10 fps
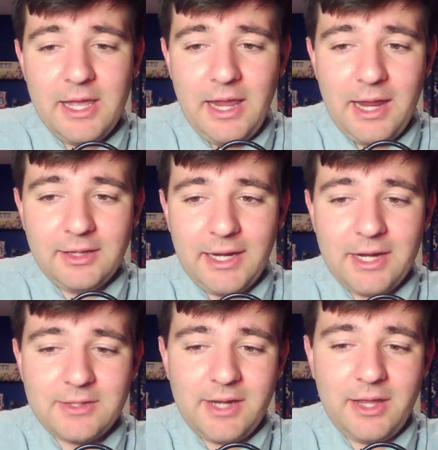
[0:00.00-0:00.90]
and like
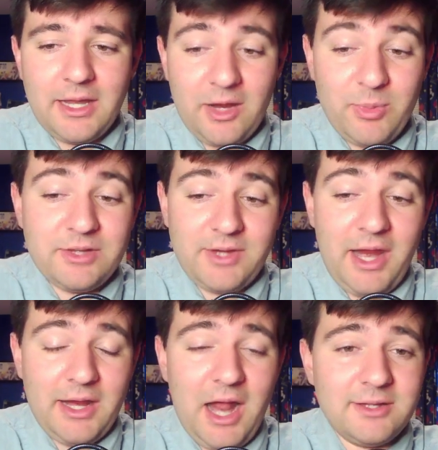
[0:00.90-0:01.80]
I said, like I've been
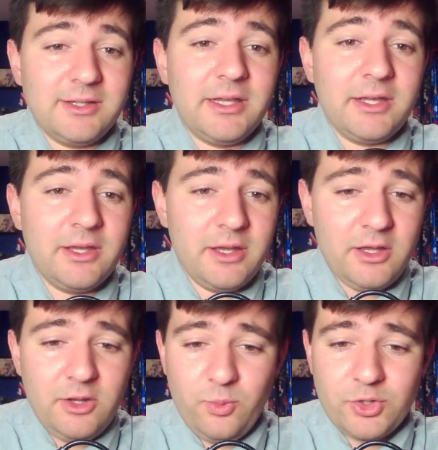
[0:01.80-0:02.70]
saying constantly,
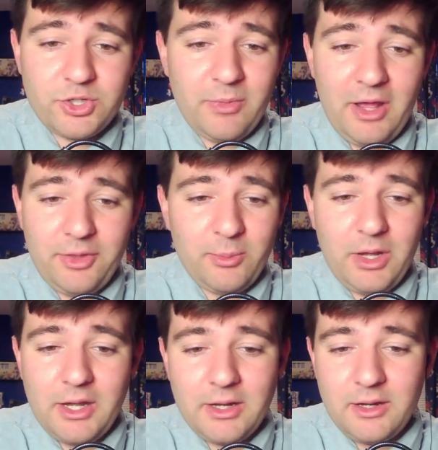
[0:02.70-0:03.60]
wish him nothing
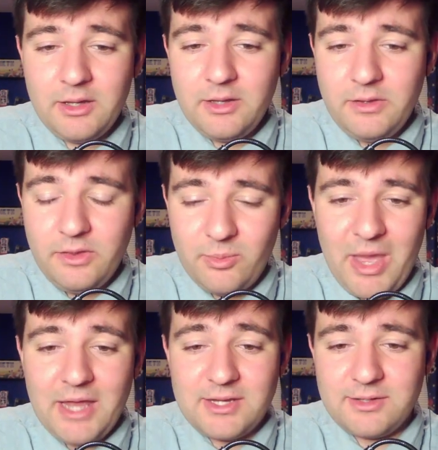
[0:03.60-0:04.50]
but the
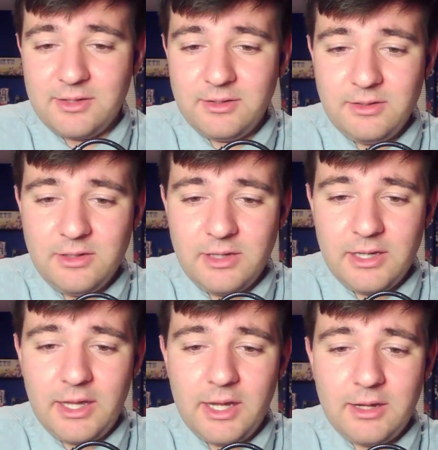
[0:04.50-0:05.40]
best
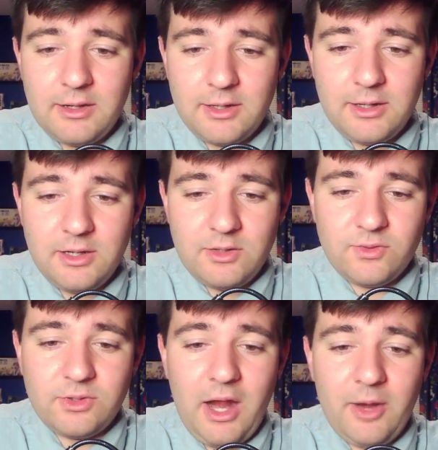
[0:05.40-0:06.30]
in his
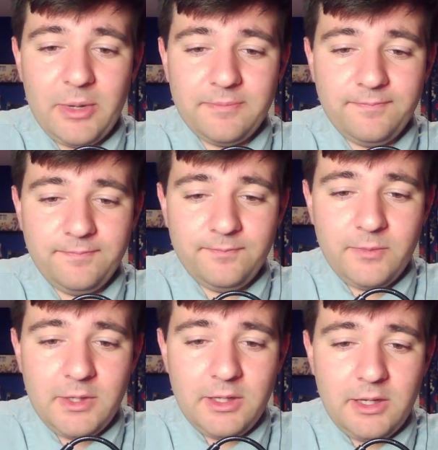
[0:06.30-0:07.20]
retirement.
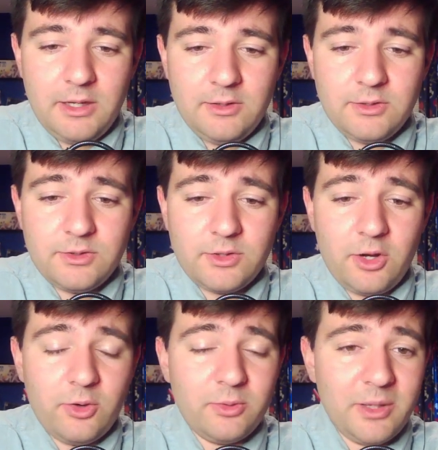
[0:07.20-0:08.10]

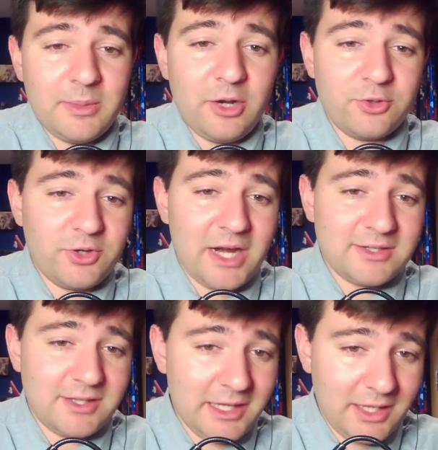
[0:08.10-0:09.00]
So let me know what you
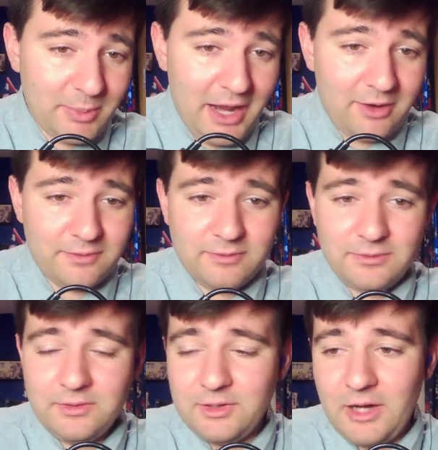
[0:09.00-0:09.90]
guys think about
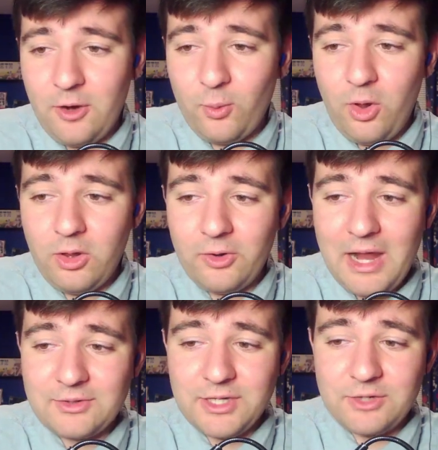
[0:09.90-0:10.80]
Darren Waller
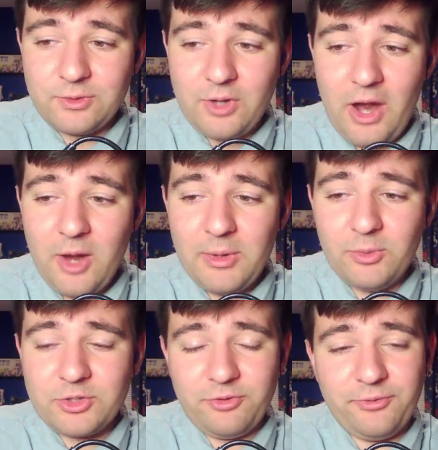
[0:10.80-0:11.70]
announcing his retirement.
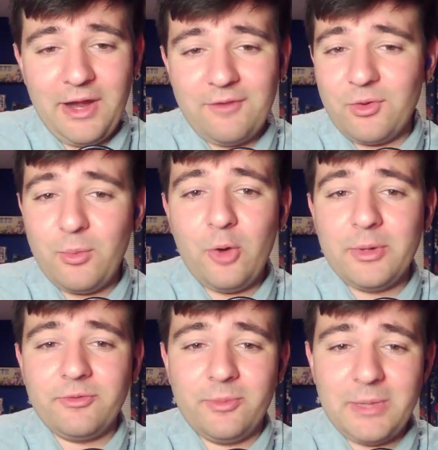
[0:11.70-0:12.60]
What's your favorite
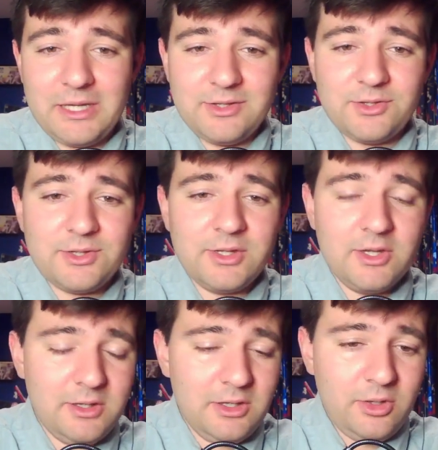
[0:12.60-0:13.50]
moment from his
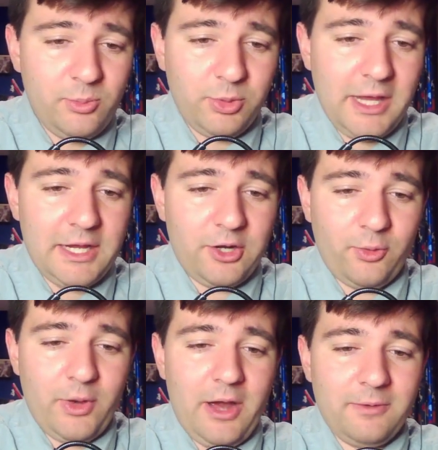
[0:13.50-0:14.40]
playing
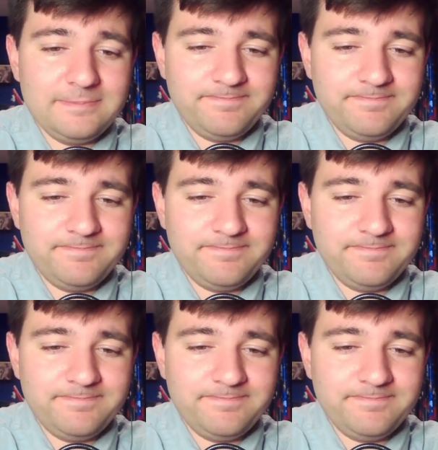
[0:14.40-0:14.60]
career?